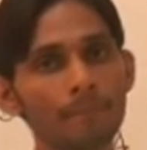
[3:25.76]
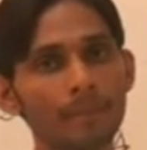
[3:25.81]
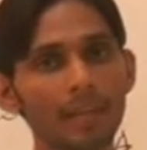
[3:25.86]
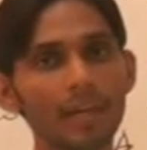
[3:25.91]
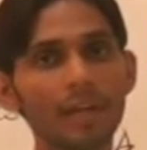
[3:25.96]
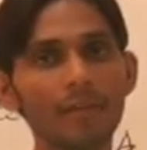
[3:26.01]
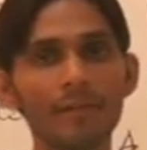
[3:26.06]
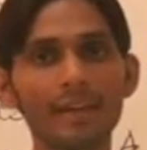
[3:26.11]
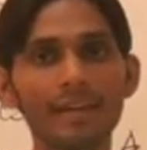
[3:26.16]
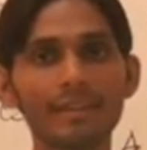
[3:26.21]

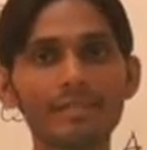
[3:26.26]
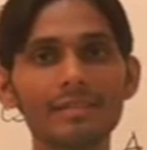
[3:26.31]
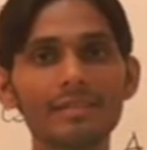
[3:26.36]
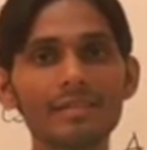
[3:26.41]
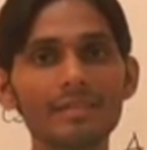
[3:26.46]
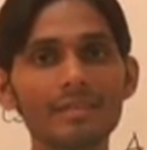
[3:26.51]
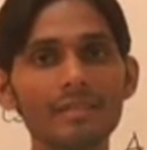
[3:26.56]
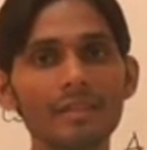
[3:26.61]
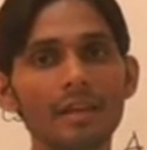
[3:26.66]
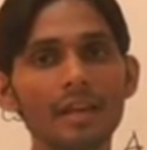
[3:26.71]

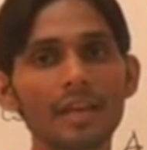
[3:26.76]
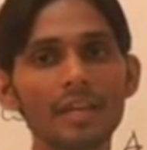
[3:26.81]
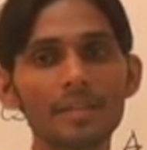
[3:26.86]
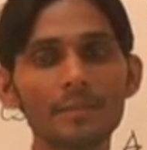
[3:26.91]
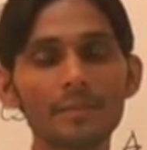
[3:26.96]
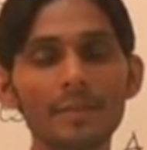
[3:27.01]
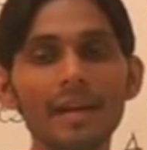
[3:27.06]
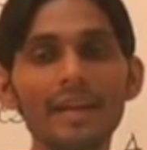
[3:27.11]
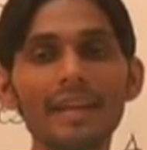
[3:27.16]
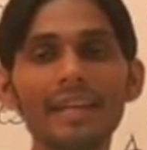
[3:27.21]
infections
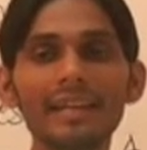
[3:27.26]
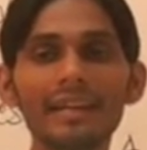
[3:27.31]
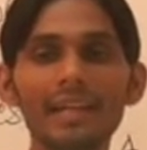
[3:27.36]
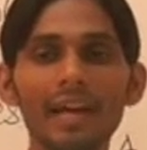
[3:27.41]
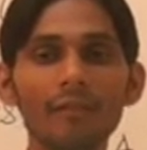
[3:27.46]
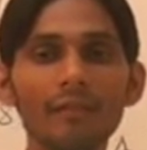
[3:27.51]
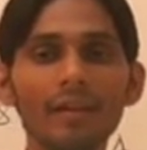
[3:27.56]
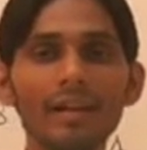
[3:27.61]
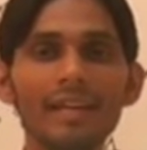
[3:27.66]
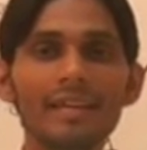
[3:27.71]
spreading
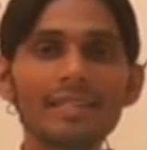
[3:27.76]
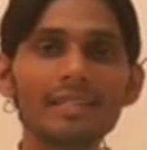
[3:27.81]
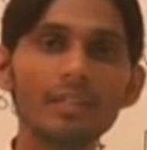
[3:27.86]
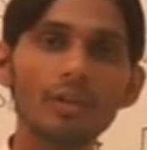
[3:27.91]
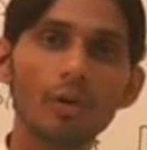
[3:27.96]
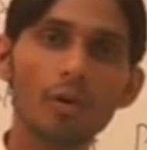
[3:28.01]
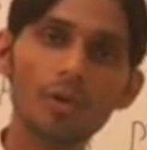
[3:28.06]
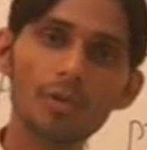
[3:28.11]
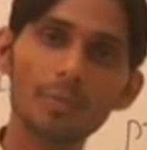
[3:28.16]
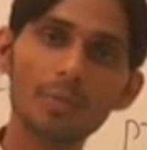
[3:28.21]
nowadays in
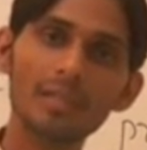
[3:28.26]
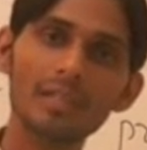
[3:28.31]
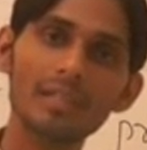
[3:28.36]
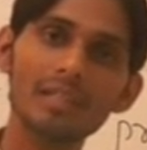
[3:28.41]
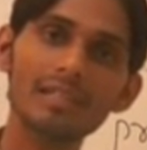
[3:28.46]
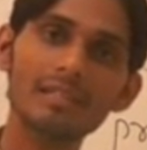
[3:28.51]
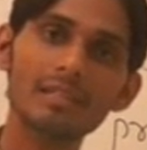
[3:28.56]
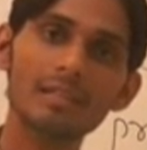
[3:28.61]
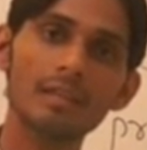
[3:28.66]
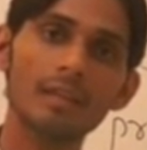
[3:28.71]

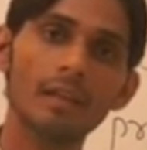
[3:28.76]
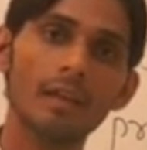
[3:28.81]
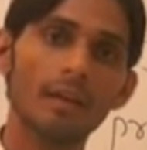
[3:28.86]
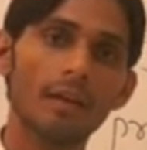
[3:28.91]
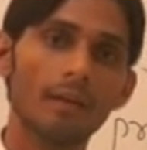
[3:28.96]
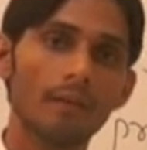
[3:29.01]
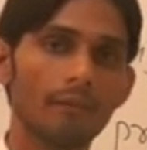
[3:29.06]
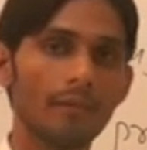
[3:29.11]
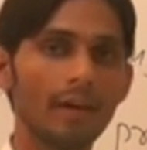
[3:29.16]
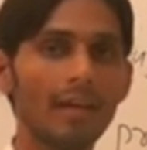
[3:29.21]
hospitals.
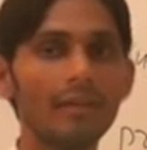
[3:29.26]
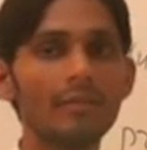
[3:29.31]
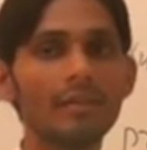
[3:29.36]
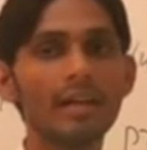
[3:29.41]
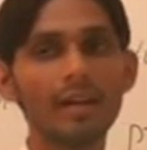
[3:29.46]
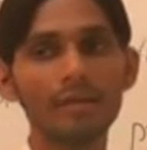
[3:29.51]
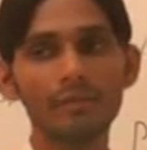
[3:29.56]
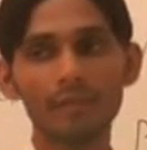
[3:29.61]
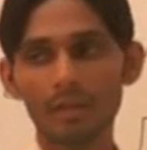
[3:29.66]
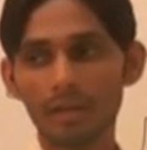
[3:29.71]
While we
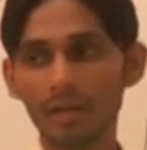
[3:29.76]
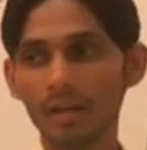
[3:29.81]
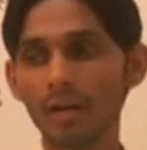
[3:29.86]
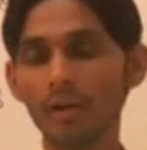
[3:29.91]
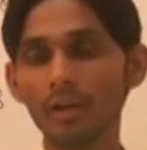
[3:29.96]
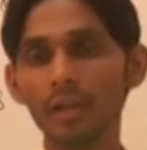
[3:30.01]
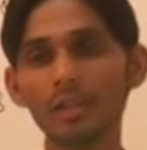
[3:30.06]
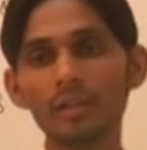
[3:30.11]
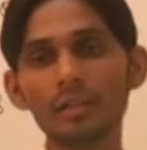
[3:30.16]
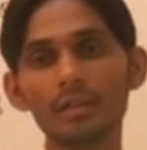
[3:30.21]
are
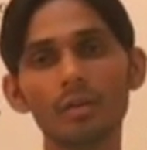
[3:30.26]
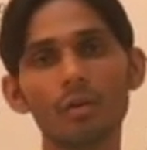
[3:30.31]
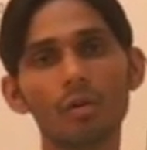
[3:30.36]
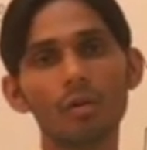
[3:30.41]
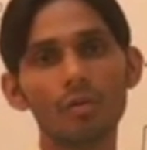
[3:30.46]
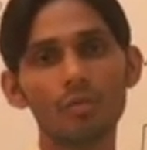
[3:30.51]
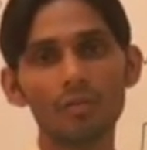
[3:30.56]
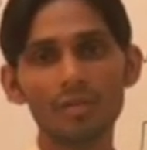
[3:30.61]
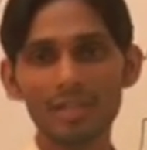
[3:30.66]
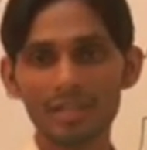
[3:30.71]
going
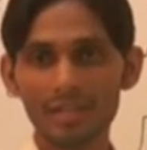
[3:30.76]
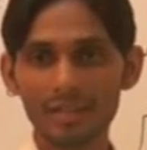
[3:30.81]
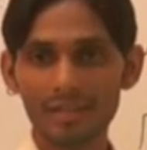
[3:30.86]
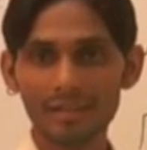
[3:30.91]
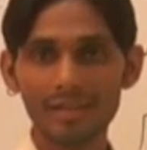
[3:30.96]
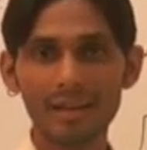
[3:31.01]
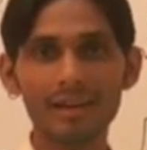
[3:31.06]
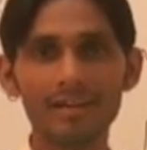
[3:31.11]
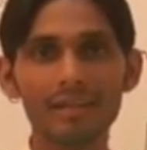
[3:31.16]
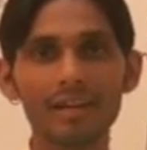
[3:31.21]
or
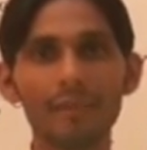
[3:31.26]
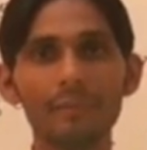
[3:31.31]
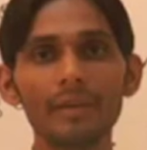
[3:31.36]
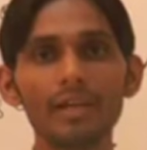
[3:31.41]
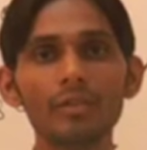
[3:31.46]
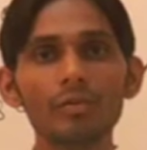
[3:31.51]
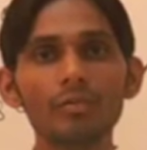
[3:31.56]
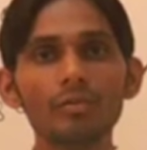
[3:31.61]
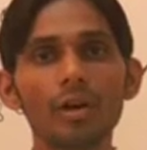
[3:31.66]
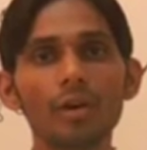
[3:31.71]
visitors are
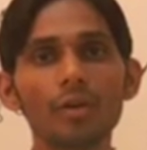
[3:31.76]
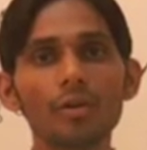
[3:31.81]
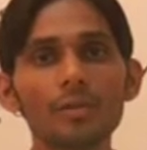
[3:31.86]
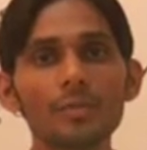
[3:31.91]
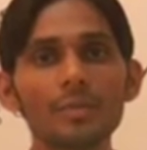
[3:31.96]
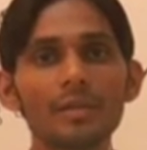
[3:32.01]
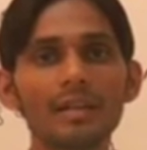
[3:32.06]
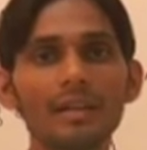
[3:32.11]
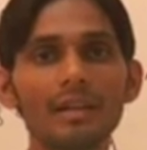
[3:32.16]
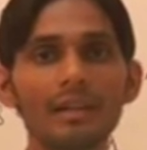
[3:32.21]
coming to the
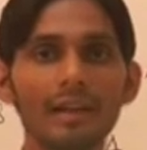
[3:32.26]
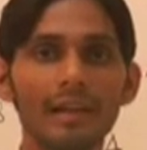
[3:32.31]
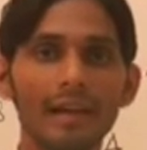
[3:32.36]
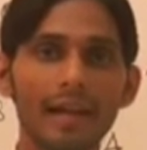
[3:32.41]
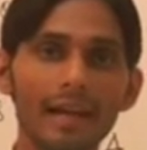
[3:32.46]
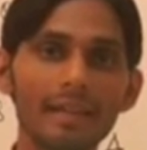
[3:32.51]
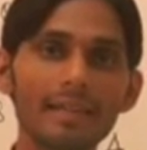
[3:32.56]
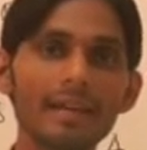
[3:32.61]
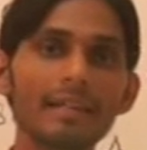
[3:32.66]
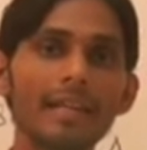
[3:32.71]
hospital,
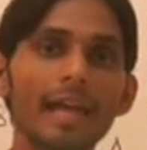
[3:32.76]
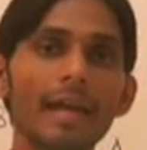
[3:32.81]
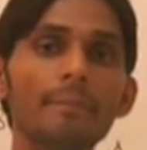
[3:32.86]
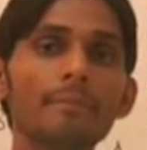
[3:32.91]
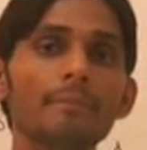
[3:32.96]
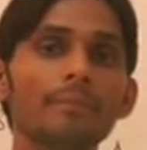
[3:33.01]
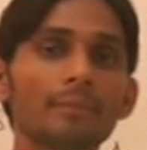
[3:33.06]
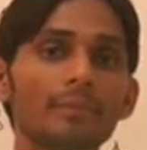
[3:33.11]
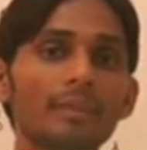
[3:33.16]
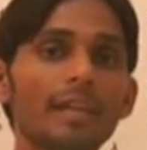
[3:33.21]
at that time
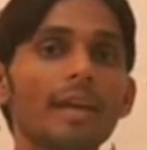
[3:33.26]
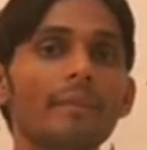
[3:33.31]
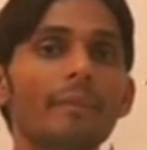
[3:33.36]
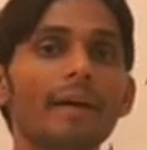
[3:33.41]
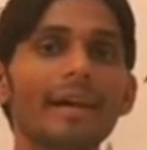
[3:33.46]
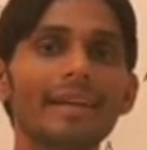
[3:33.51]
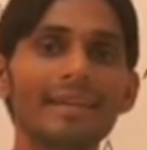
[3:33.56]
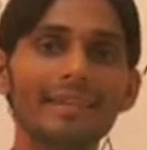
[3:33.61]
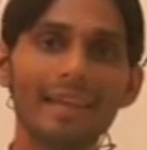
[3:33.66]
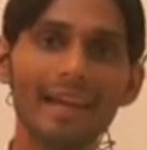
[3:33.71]
they
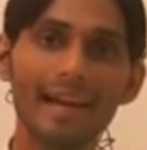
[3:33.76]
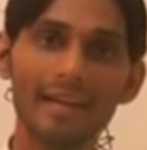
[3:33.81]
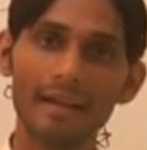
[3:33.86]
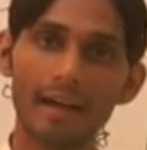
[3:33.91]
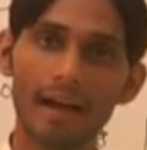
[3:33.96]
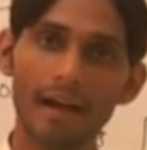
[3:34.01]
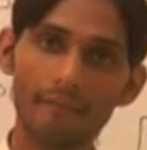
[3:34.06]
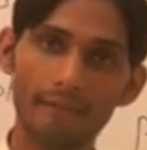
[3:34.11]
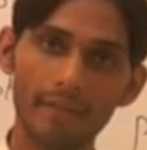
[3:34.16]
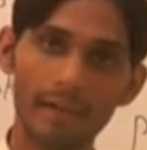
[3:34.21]
might
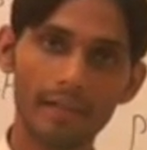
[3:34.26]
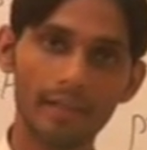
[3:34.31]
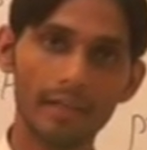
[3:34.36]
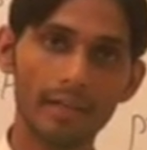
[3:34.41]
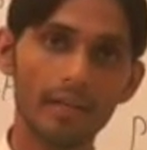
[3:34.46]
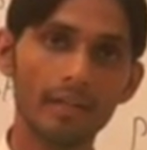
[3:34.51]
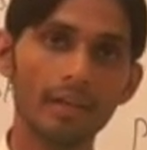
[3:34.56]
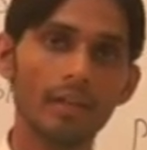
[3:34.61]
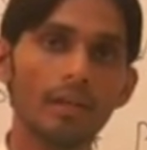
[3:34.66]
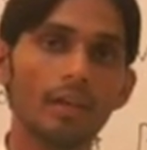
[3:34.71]
get
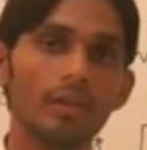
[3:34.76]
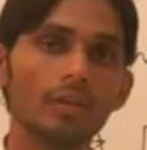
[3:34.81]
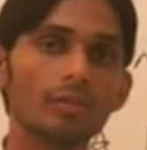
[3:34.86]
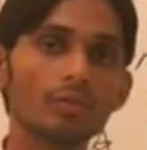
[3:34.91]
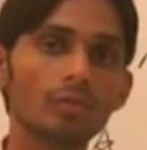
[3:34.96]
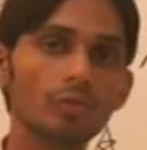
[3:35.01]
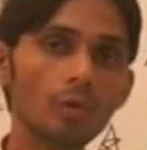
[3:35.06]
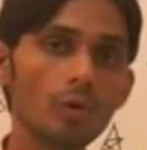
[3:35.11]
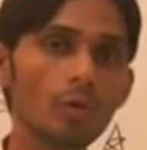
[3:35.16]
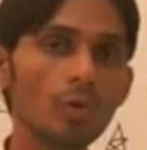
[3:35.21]
affected.
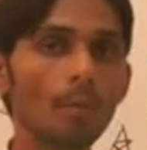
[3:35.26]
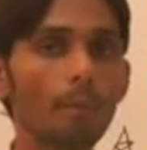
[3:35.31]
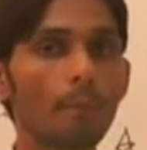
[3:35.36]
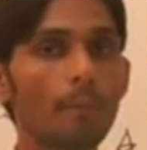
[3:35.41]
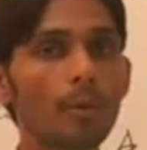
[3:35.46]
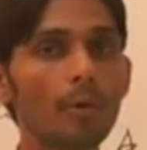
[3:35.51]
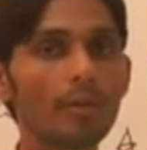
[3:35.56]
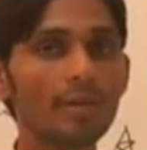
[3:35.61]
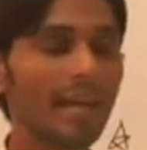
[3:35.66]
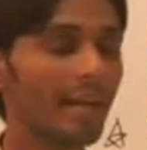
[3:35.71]
To
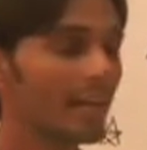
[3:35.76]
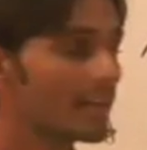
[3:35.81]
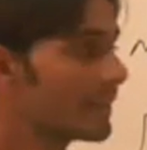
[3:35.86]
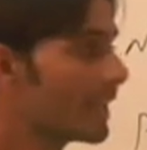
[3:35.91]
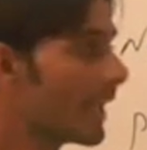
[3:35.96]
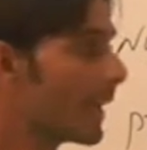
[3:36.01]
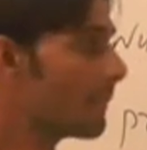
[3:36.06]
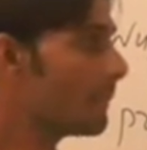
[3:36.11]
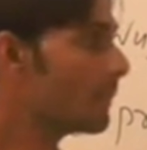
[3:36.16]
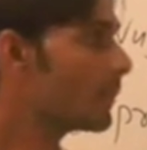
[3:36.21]
protect
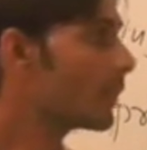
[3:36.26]
them,